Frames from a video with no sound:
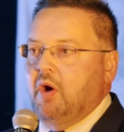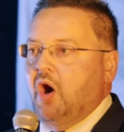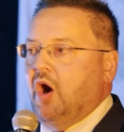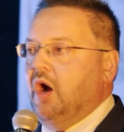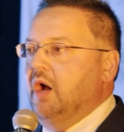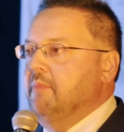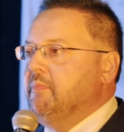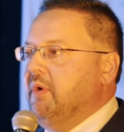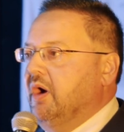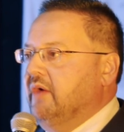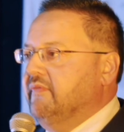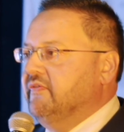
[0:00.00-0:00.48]

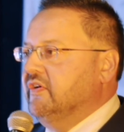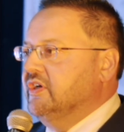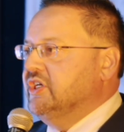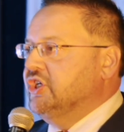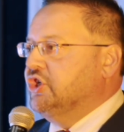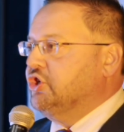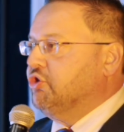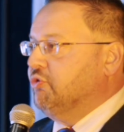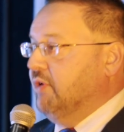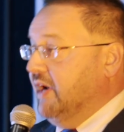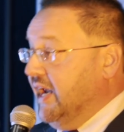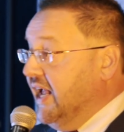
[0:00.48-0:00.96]
I'm of
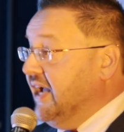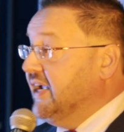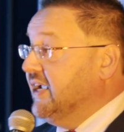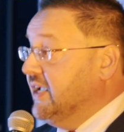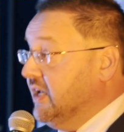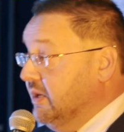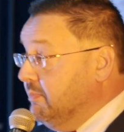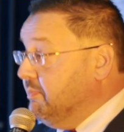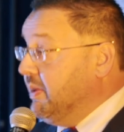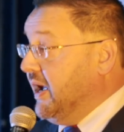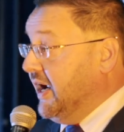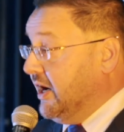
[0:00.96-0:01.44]
a Sri
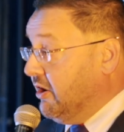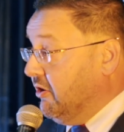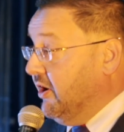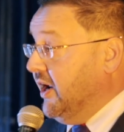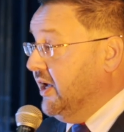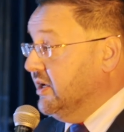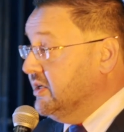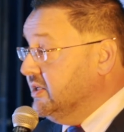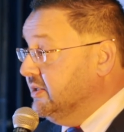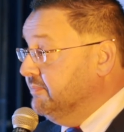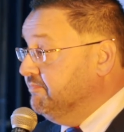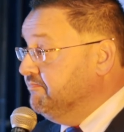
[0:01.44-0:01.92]
Lankan
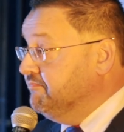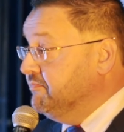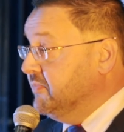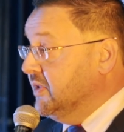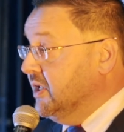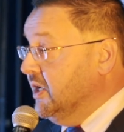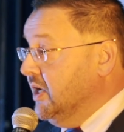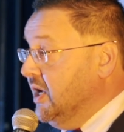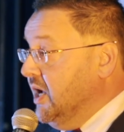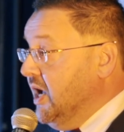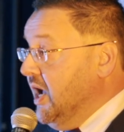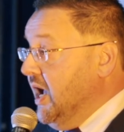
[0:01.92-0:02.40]
background,
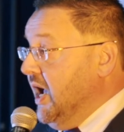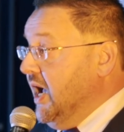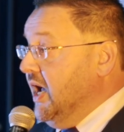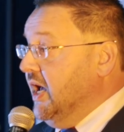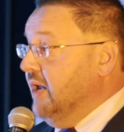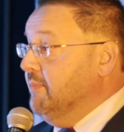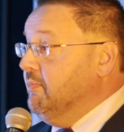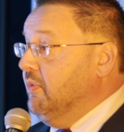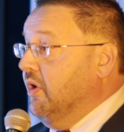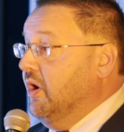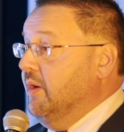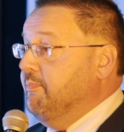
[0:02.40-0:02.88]

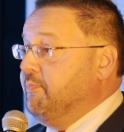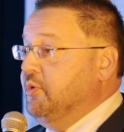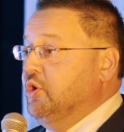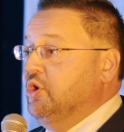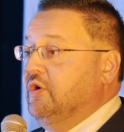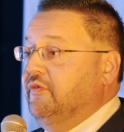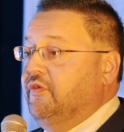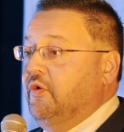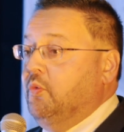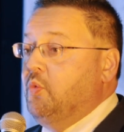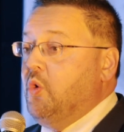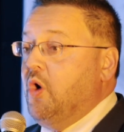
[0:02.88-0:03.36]
and my
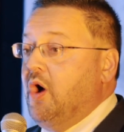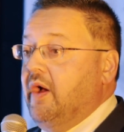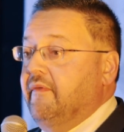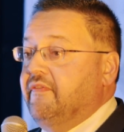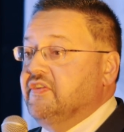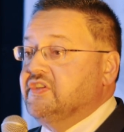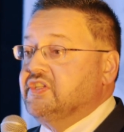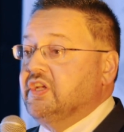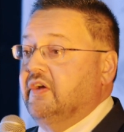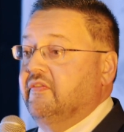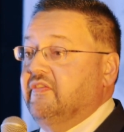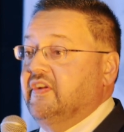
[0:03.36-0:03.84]
beautiful
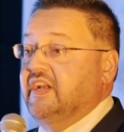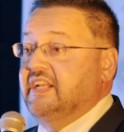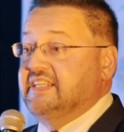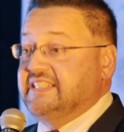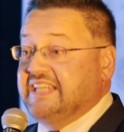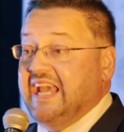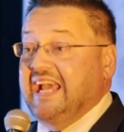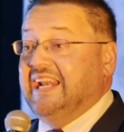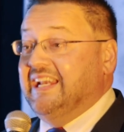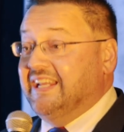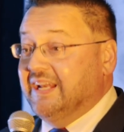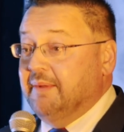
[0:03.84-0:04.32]
wife is of an
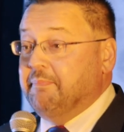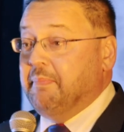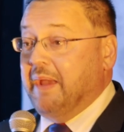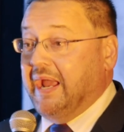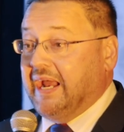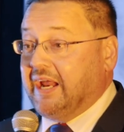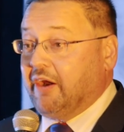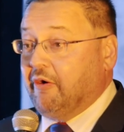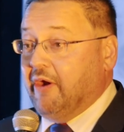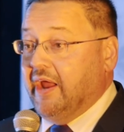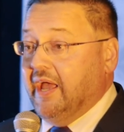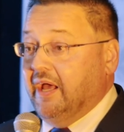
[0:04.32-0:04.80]
Italian
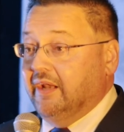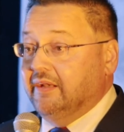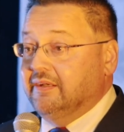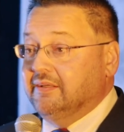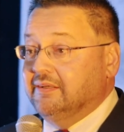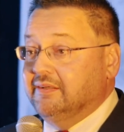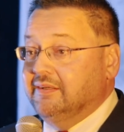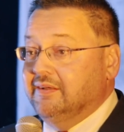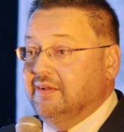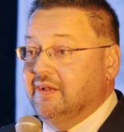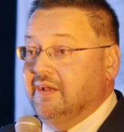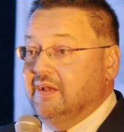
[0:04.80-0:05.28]
background.
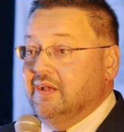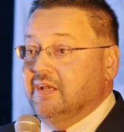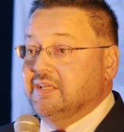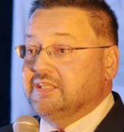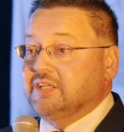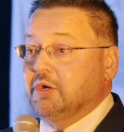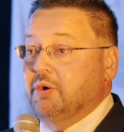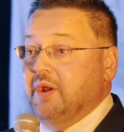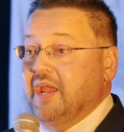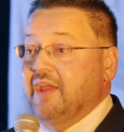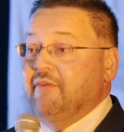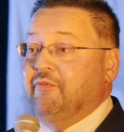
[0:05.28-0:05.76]

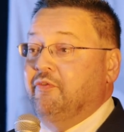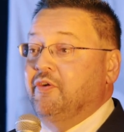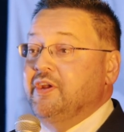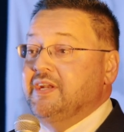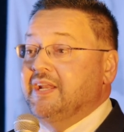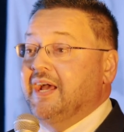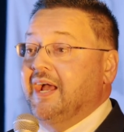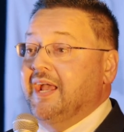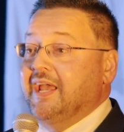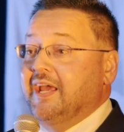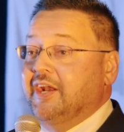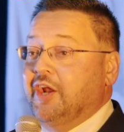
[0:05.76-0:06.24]
So every
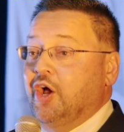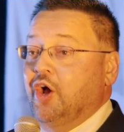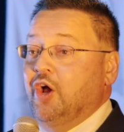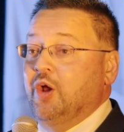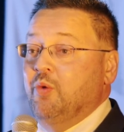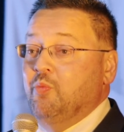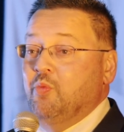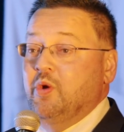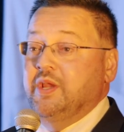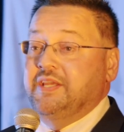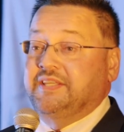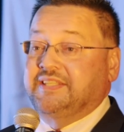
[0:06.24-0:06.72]
day at
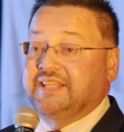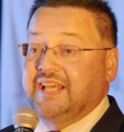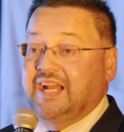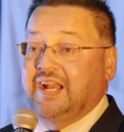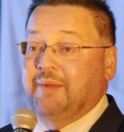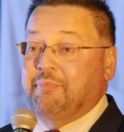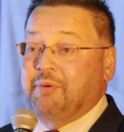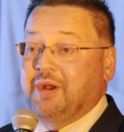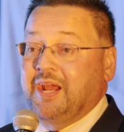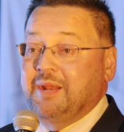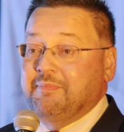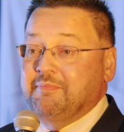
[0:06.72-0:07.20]
home, we
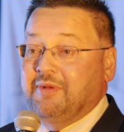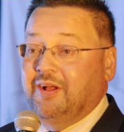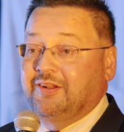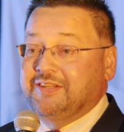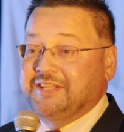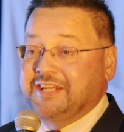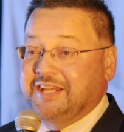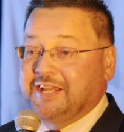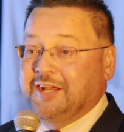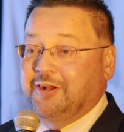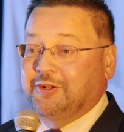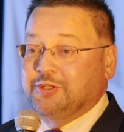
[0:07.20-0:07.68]
celebrate
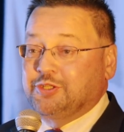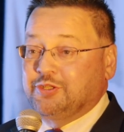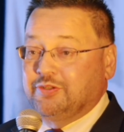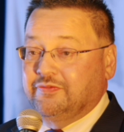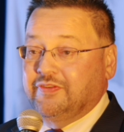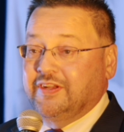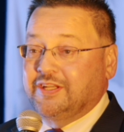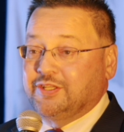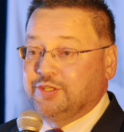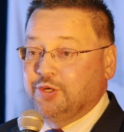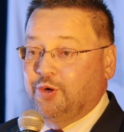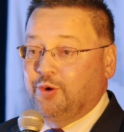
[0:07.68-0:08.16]
multicultural
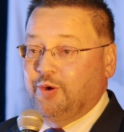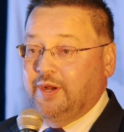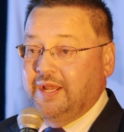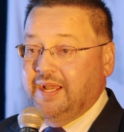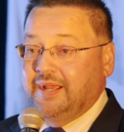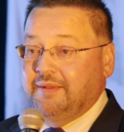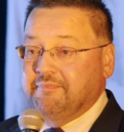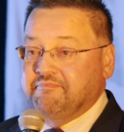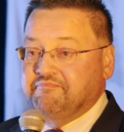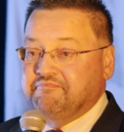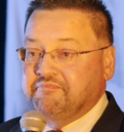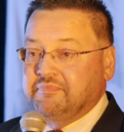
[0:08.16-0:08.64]

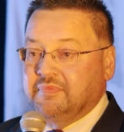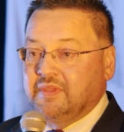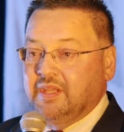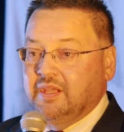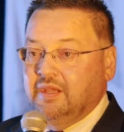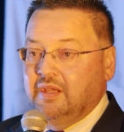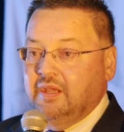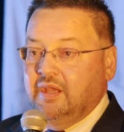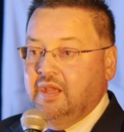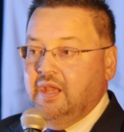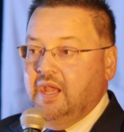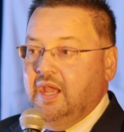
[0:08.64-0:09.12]
Victoria.
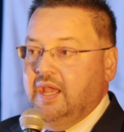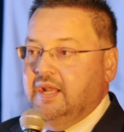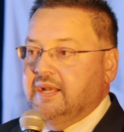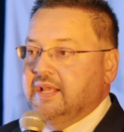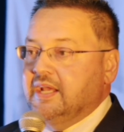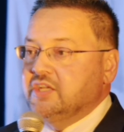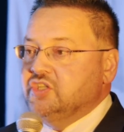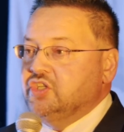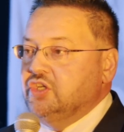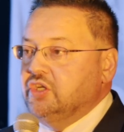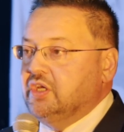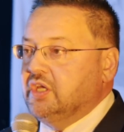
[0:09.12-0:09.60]
And
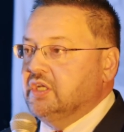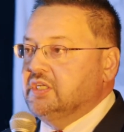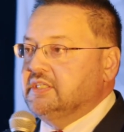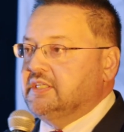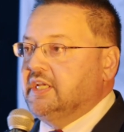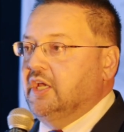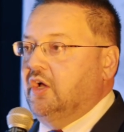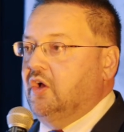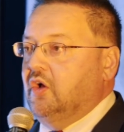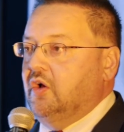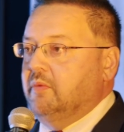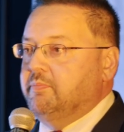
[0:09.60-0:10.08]
as you can
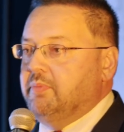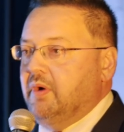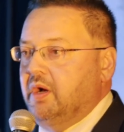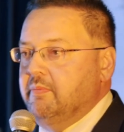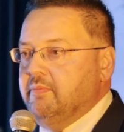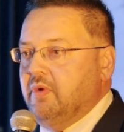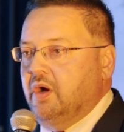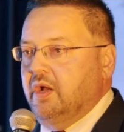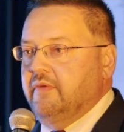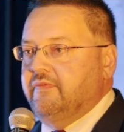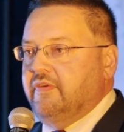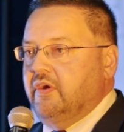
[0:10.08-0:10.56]
tell by
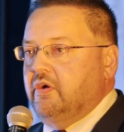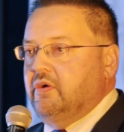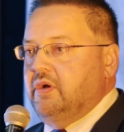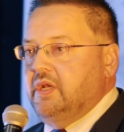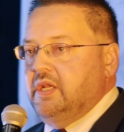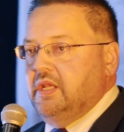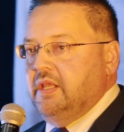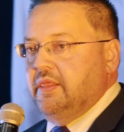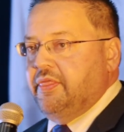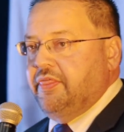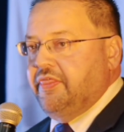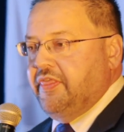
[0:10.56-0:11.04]
my
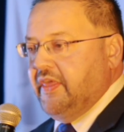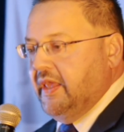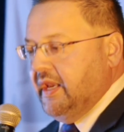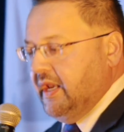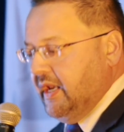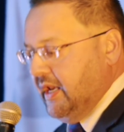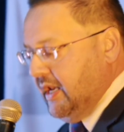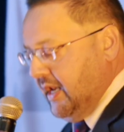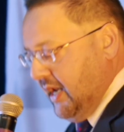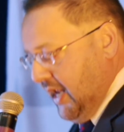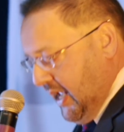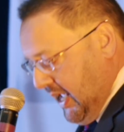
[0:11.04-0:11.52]
very
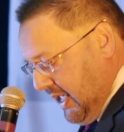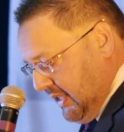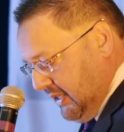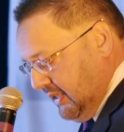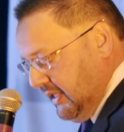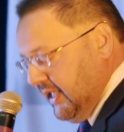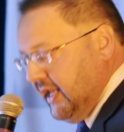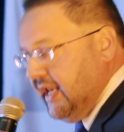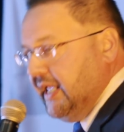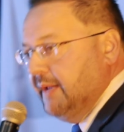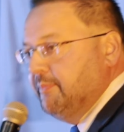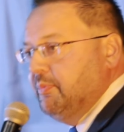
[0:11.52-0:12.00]
thin,
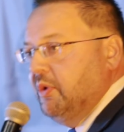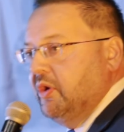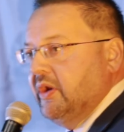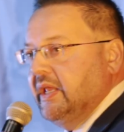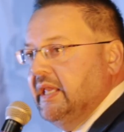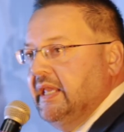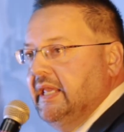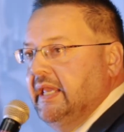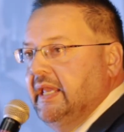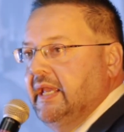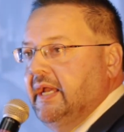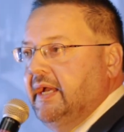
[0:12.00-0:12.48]
athletic
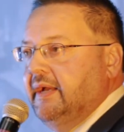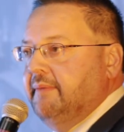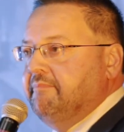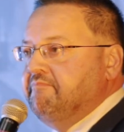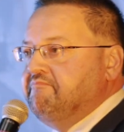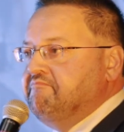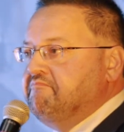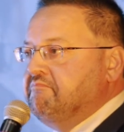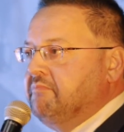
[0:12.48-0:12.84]
body here,